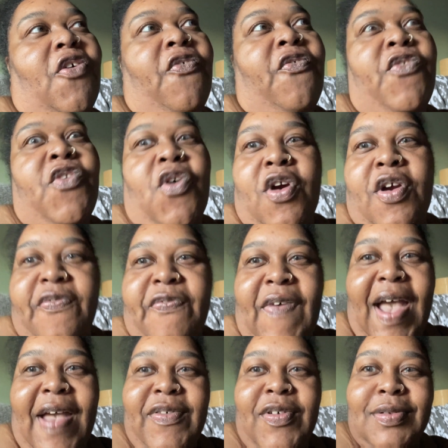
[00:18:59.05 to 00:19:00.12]
four or
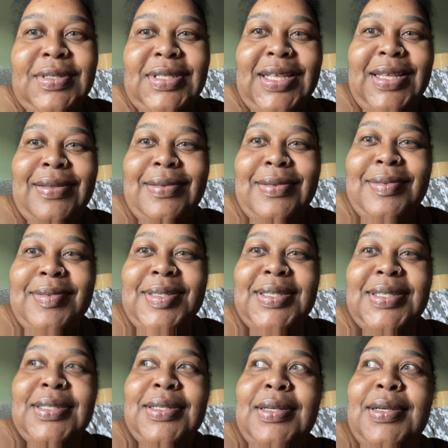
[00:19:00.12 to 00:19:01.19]
five
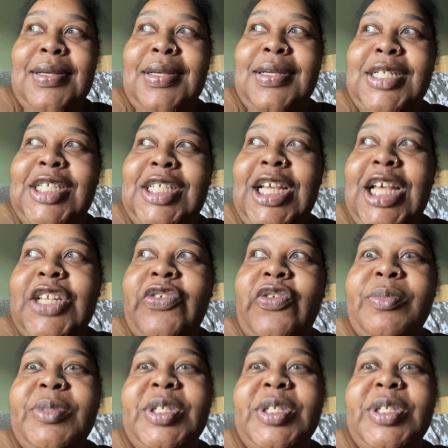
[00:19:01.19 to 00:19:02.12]
hotels just from